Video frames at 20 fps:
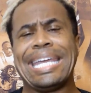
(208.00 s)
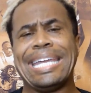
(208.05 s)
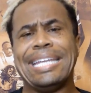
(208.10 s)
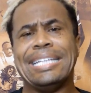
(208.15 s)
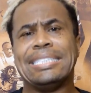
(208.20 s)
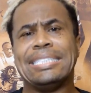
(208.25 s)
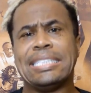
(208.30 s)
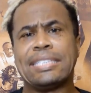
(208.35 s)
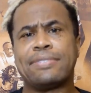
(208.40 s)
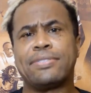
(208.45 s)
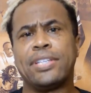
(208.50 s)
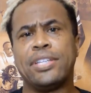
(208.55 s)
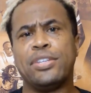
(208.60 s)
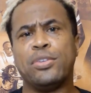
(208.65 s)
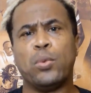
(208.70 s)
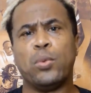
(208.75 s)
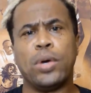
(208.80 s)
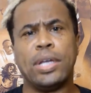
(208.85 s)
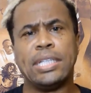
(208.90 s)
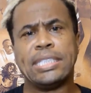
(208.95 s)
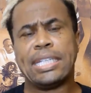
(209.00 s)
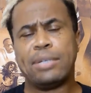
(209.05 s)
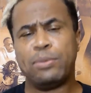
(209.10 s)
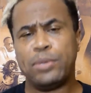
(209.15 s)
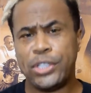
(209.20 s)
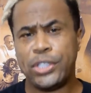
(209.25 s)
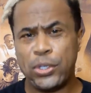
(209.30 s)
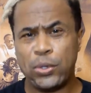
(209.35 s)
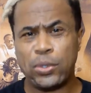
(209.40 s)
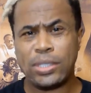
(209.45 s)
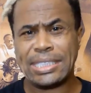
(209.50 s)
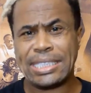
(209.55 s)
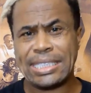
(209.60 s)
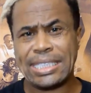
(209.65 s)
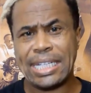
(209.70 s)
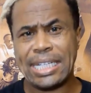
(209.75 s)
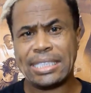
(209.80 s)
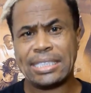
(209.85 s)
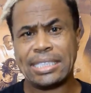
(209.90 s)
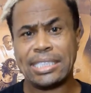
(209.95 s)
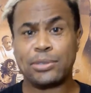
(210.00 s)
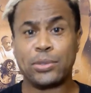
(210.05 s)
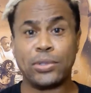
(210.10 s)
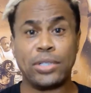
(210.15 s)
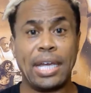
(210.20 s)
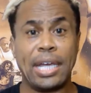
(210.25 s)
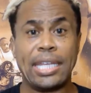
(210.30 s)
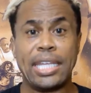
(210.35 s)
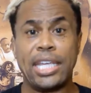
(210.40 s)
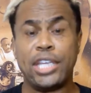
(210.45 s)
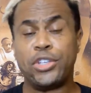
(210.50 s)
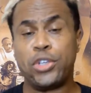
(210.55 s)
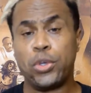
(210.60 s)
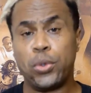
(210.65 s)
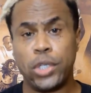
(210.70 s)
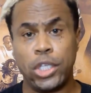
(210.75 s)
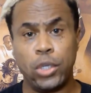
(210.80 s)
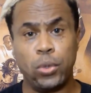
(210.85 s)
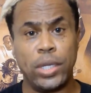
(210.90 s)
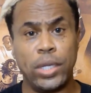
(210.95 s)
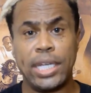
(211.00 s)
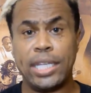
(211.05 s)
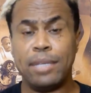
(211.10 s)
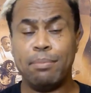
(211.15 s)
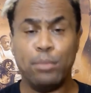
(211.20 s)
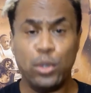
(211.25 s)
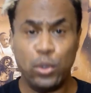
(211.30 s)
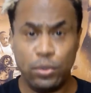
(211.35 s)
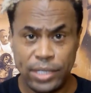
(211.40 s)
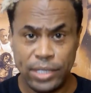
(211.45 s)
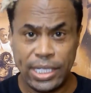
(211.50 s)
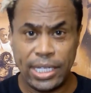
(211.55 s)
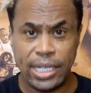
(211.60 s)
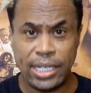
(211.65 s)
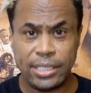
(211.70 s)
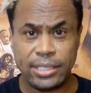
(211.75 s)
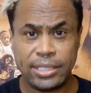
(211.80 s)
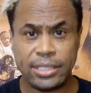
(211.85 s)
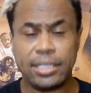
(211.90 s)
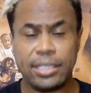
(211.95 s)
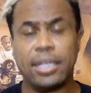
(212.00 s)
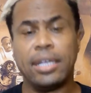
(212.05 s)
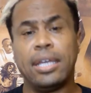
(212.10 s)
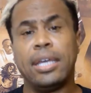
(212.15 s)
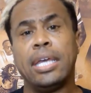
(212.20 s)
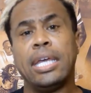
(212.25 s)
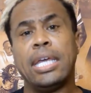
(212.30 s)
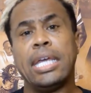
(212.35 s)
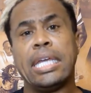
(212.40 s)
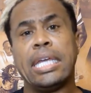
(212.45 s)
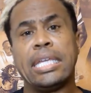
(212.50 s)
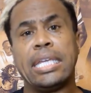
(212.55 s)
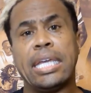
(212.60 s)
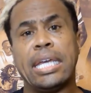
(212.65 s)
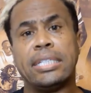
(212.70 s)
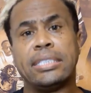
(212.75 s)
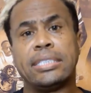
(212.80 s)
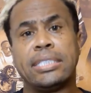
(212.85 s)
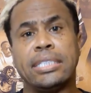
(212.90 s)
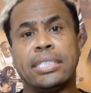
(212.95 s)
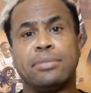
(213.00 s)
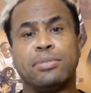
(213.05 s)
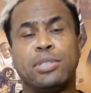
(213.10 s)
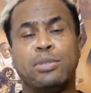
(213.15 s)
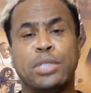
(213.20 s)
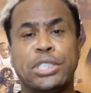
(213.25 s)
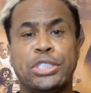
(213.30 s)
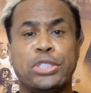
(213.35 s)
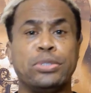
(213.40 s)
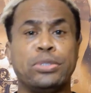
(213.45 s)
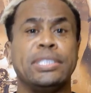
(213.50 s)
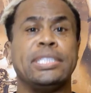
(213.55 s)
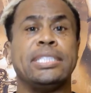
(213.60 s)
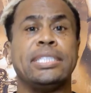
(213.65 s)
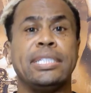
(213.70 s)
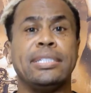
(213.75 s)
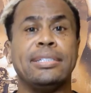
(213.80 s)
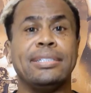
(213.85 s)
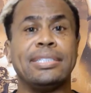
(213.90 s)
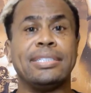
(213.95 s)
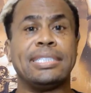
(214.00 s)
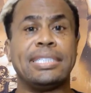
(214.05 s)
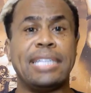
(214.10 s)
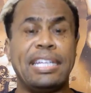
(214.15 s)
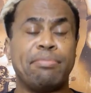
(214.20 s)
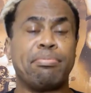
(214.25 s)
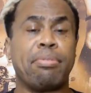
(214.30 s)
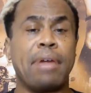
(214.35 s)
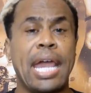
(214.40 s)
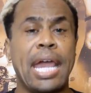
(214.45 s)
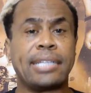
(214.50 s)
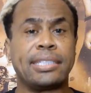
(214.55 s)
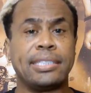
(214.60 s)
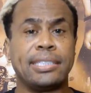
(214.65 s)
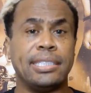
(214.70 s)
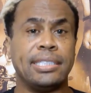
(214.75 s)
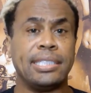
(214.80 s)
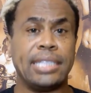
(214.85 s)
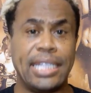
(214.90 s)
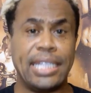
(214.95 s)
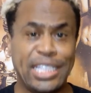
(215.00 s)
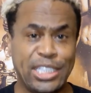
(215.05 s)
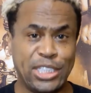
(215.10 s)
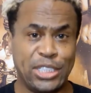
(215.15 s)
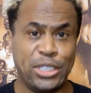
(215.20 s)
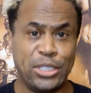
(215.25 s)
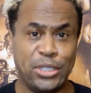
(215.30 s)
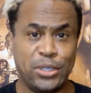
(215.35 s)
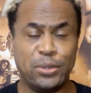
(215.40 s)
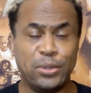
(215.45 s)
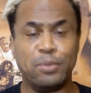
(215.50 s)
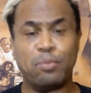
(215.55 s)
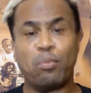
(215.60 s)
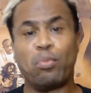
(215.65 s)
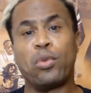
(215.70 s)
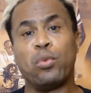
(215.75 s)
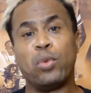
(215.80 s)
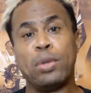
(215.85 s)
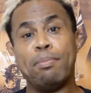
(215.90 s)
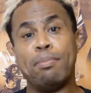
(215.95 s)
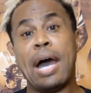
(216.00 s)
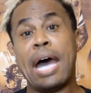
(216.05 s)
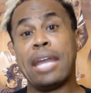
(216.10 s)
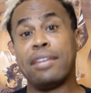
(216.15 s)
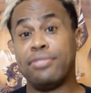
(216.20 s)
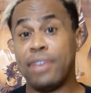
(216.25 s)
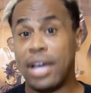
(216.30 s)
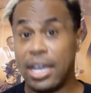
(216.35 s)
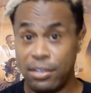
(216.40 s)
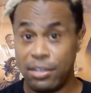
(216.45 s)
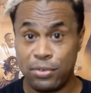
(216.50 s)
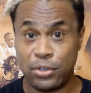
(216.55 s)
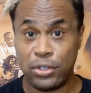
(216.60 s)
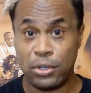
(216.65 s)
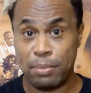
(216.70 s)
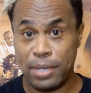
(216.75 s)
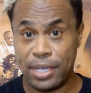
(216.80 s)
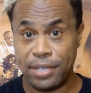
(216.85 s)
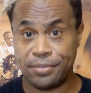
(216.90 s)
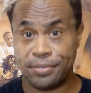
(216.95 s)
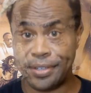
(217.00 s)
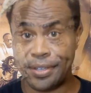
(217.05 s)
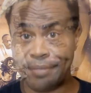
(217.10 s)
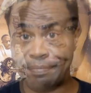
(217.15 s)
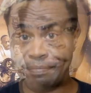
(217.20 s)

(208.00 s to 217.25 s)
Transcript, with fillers: it's different than the ones that we do on set since we're not issuing you any movie guns. Yet, since we wish to instill safe practices into you, we modified it for your benefit.